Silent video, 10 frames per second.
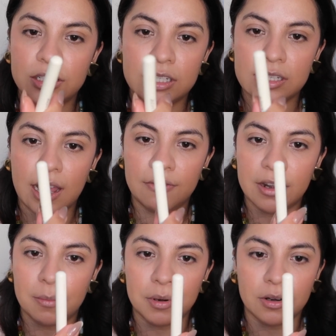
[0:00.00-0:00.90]
It doesn't have a
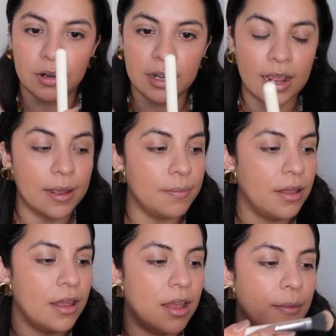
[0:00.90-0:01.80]
number or a
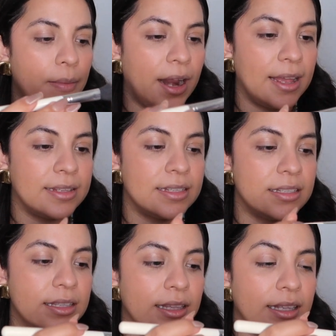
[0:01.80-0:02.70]
name, but I
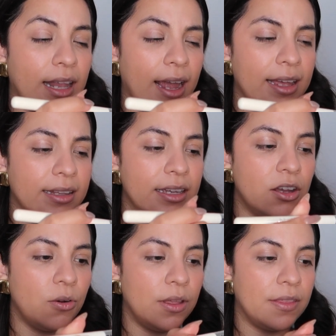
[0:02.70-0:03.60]
lightly
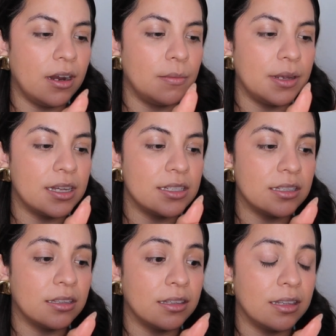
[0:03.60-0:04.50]
go in there because
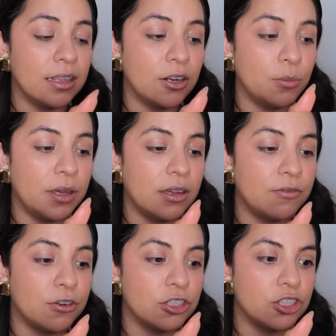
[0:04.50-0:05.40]
a little
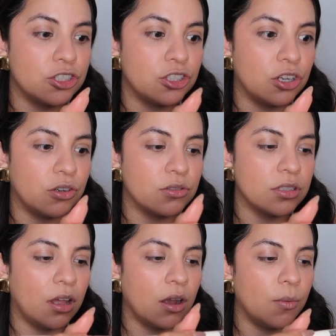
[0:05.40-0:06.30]
bit for sure goes a
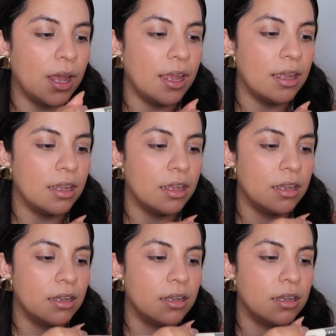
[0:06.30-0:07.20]
long way.
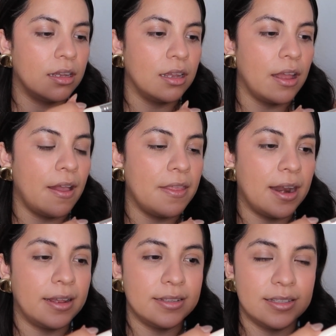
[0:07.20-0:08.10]
And then
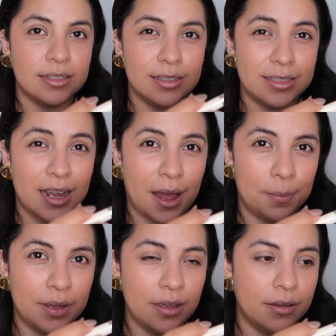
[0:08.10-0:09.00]
I
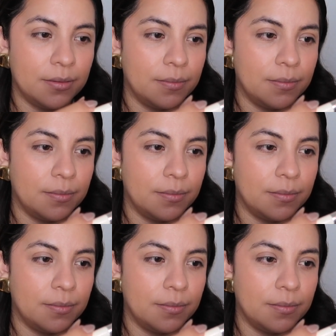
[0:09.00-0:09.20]
tap it.